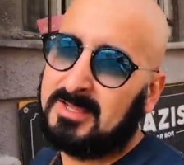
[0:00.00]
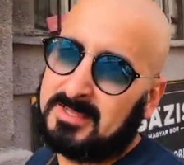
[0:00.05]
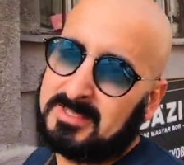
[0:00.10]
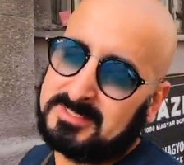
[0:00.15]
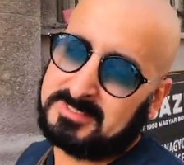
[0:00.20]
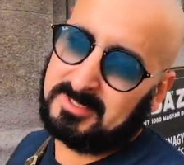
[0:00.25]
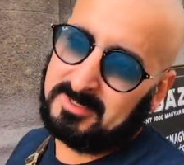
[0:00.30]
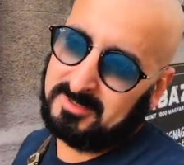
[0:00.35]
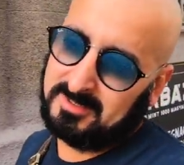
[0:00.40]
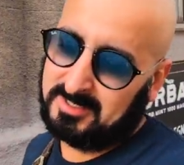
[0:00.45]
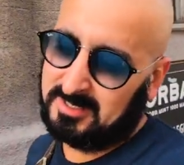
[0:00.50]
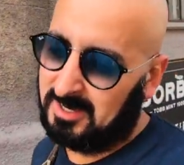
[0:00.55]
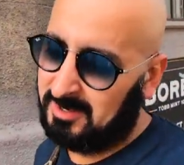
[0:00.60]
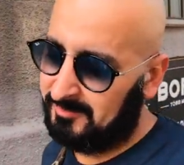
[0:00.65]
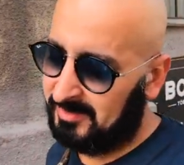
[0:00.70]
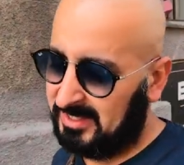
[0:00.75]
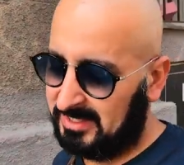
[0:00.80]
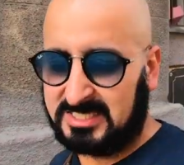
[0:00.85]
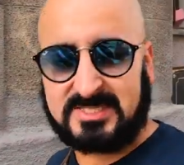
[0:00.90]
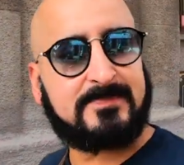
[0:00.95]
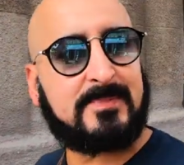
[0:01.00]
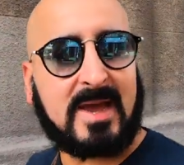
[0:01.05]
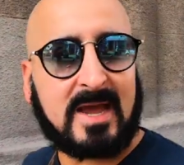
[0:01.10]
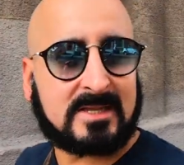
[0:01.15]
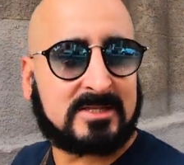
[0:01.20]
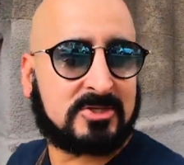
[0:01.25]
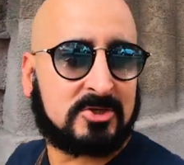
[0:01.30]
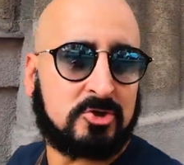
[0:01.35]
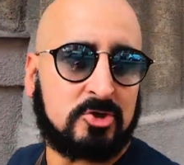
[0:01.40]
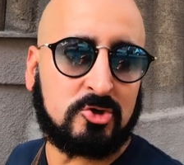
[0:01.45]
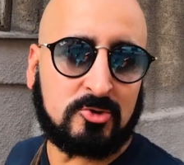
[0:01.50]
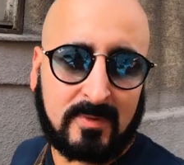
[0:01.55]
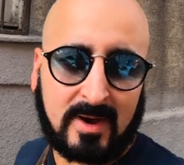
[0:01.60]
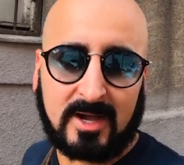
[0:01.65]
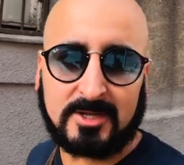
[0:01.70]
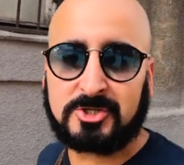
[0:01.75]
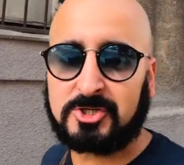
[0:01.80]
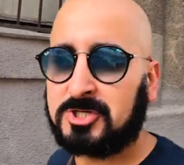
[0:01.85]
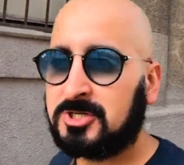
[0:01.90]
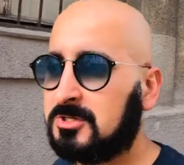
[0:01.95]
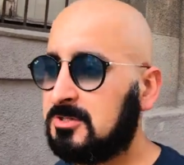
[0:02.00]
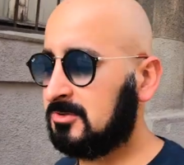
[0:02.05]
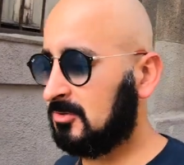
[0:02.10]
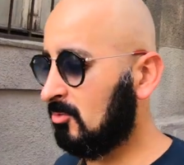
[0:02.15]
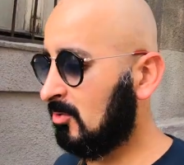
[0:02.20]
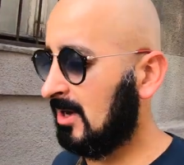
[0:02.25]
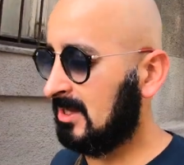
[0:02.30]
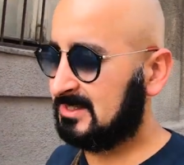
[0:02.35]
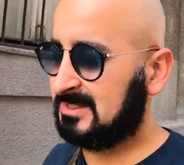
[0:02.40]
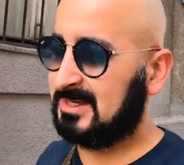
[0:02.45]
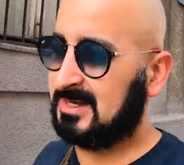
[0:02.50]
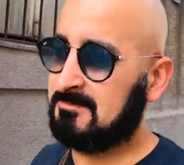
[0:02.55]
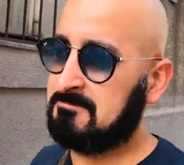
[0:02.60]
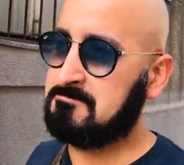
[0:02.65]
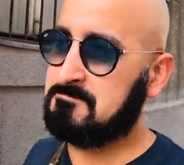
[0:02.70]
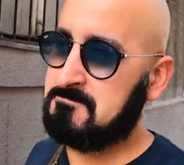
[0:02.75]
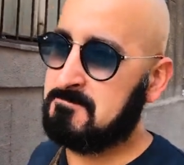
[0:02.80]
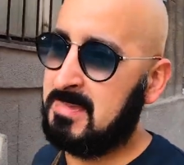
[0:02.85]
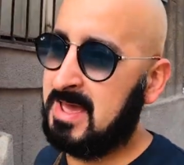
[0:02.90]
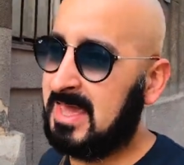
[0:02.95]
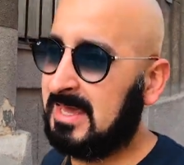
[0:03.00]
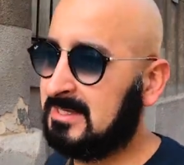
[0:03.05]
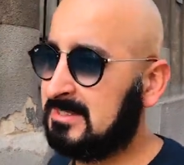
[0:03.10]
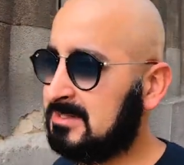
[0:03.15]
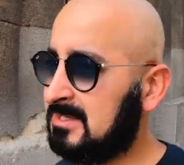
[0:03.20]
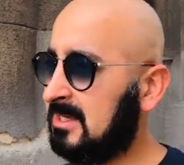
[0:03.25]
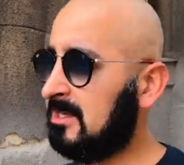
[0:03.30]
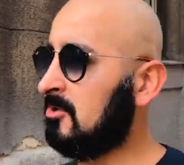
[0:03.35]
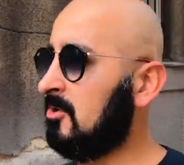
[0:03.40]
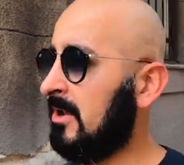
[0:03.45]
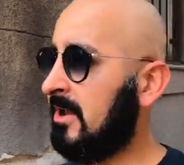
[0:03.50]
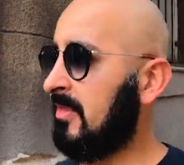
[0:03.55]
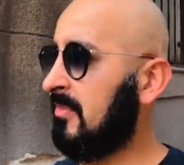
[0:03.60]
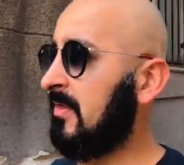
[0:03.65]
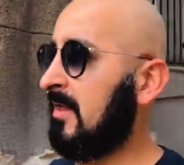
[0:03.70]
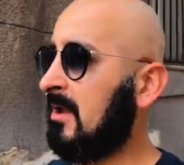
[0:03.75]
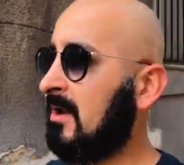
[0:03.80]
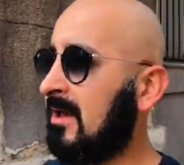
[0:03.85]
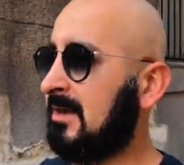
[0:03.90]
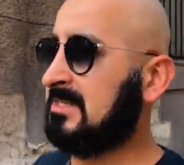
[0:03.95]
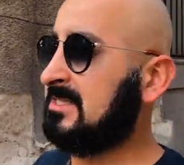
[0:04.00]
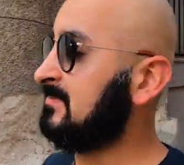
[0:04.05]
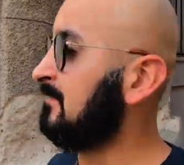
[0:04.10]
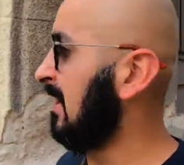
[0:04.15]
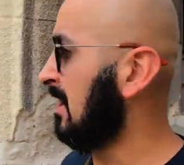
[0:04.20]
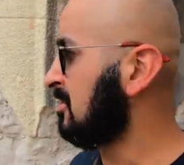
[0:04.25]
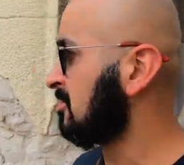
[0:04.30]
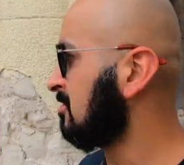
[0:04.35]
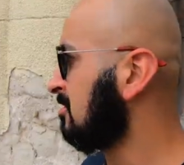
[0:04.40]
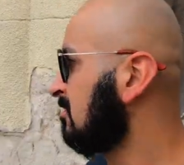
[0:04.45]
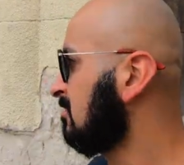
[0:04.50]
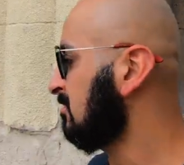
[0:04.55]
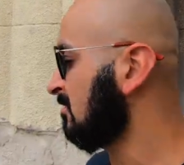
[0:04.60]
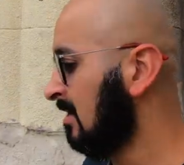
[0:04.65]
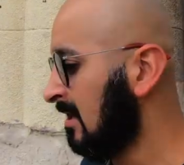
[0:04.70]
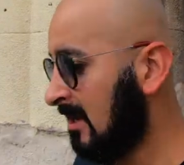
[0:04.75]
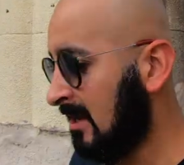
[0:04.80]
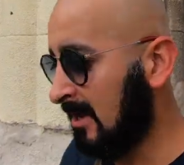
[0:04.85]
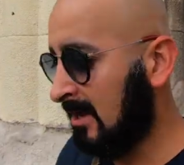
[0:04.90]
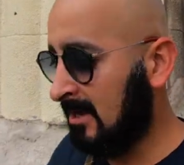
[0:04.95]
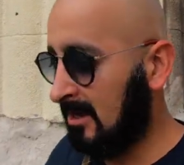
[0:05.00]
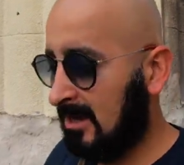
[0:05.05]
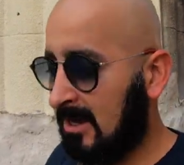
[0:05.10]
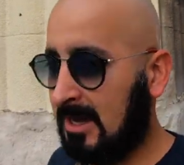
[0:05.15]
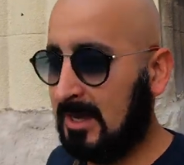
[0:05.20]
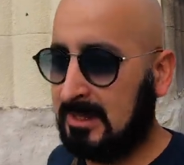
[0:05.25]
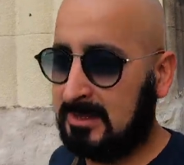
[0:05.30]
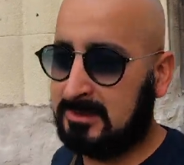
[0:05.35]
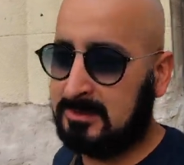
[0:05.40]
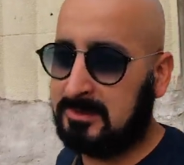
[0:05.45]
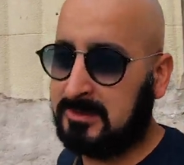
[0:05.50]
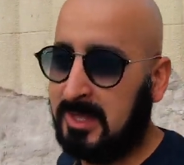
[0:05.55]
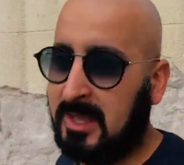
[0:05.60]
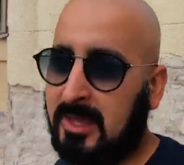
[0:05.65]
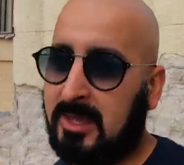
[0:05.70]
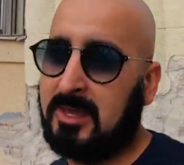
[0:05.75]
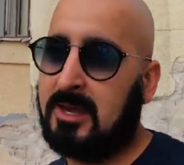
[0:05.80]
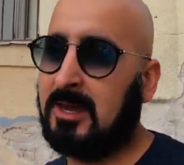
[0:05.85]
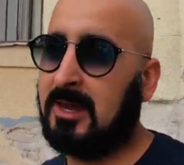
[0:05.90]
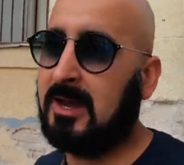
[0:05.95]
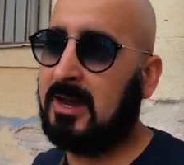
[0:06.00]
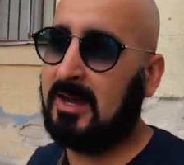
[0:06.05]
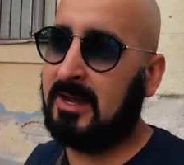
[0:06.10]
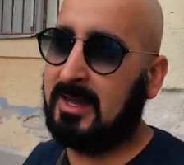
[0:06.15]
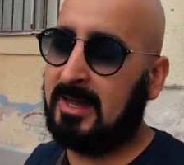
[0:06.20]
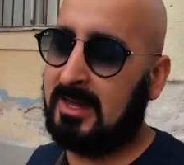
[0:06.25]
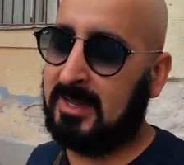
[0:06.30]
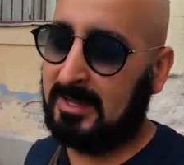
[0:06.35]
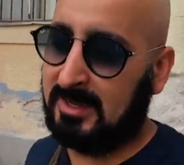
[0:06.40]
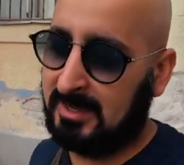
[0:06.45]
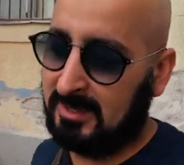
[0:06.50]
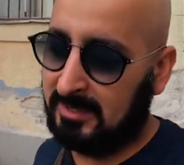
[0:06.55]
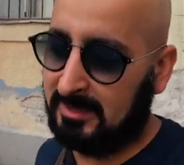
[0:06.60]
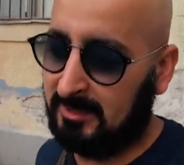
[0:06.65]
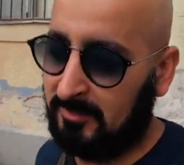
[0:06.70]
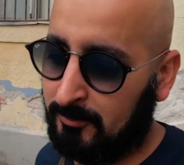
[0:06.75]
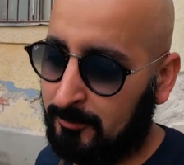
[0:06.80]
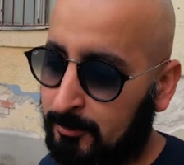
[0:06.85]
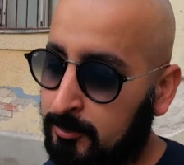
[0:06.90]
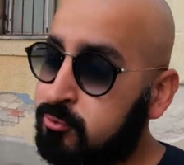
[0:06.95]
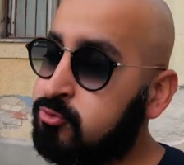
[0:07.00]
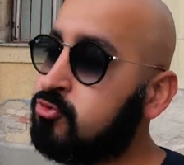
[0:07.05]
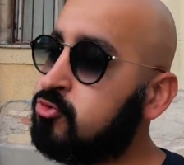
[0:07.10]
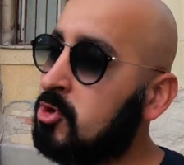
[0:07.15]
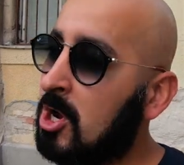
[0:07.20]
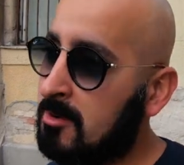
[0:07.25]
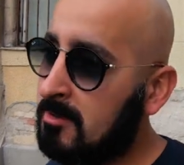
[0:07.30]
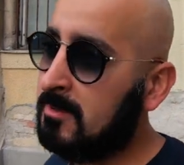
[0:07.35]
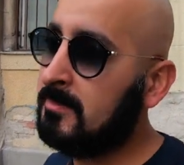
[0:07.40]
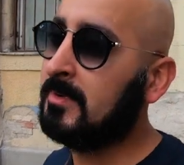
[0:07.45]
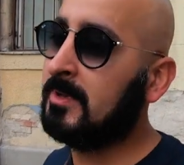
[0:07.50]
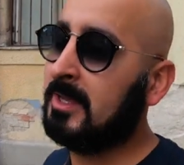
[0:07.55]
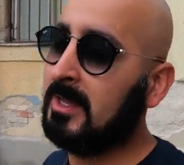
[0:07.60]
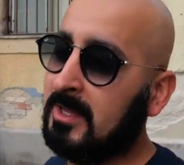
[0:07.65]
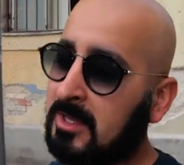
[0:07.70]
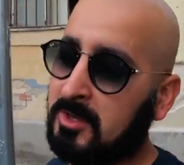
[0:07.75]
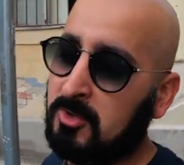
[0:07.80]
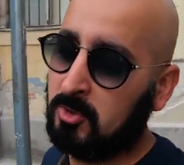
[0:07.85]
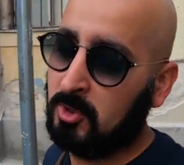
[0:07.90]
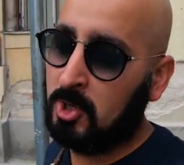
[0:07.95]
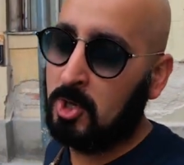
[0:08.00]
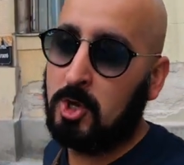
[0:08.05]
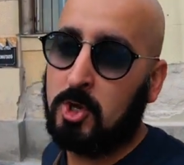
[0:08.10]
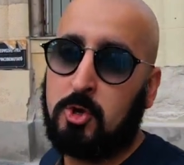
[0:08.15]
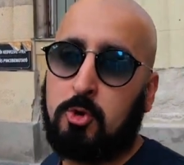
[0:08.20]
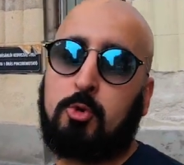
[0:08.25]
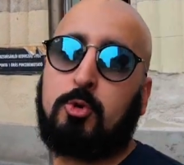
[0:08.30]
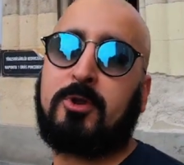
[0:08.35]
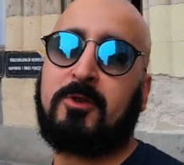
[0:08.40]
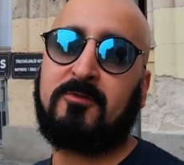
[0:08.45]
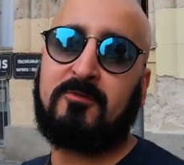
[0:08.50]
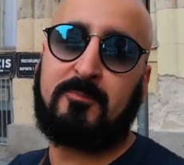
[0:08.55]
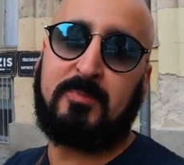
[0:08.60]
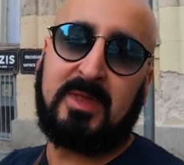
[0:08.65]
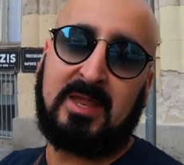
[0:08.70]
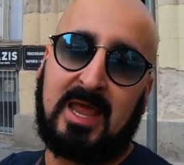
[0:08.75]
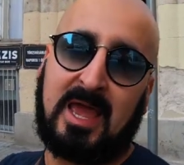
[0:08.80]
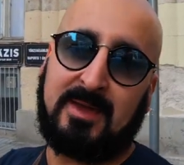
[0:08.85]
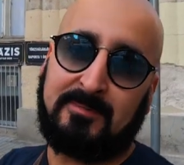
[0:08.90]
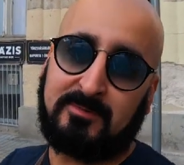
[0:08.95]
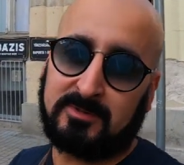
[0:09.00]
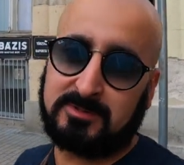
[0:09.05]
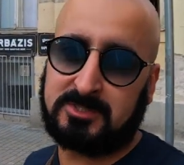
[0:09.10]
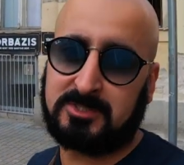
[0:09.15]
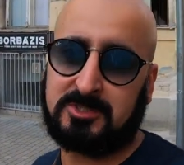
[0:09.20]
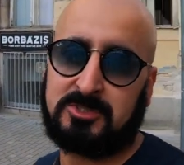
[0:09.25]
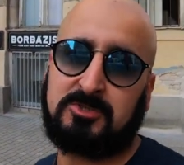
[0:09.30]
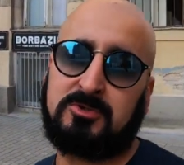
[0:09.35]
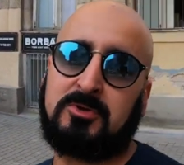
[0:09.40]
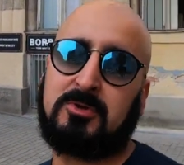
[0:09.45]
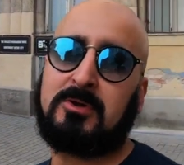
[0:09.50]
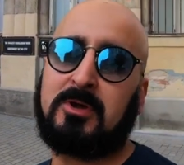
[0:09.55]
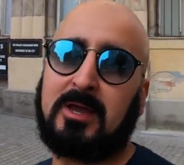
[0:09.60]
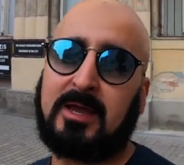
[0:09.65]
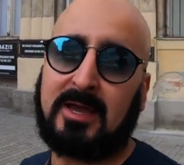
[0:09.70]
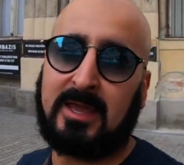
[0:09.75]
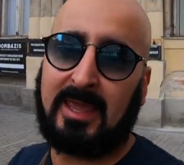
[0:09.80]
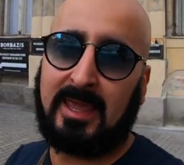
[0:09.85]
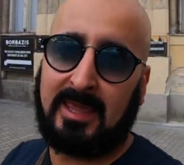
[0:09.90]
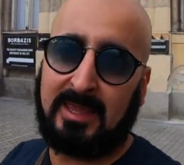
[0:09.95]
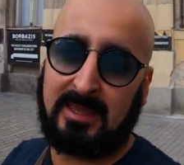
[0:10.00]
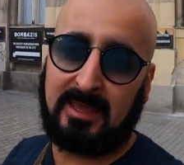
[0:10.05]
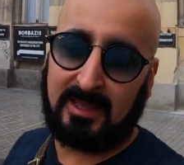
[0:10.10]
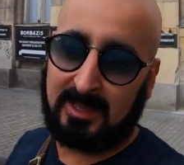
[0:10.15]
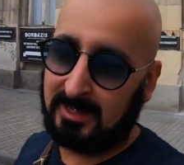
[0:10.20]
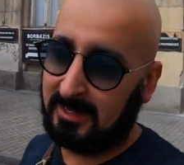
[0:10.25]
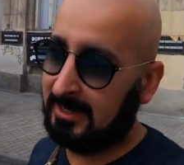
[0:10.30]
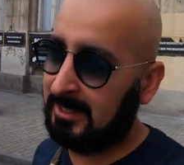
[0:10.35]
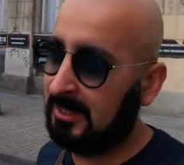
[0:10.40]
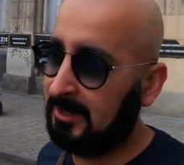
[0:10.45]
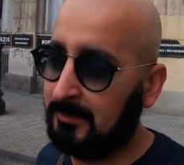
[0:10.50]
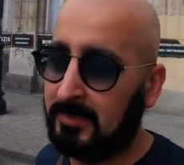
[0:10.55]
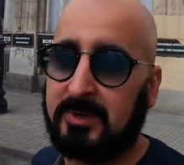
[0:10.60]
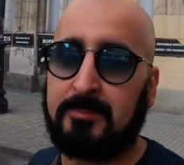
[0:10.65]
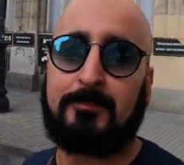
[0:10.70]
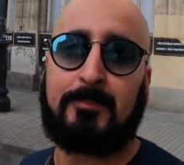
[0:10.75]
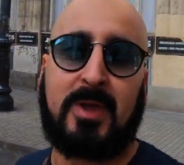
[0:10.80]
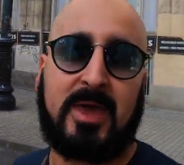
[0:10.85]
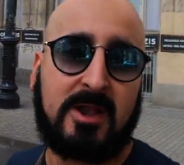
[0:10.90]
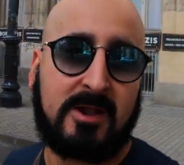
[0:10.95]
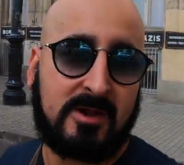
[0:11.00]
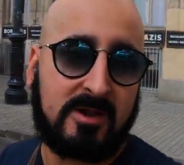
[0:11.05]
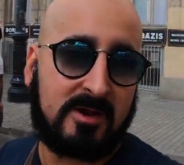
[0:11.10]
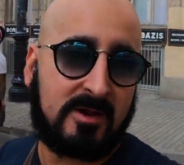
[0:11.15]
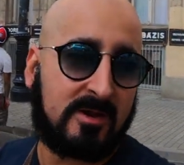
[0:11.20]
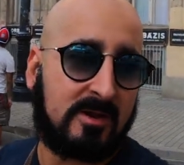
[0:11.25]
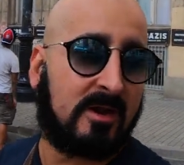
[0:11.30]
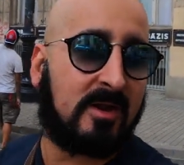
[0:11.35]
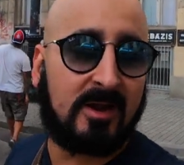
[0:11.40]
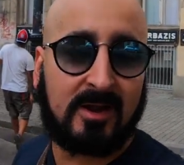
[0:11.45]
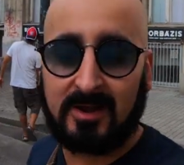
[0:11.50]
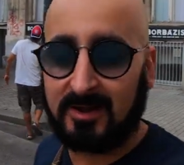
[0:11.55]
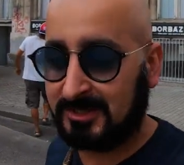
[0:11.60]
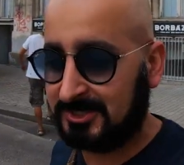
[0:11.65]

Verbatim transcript: So you can't really expect too much. It wasn't amazing or anything like special. I think I probably would have been able to do a, a little bit better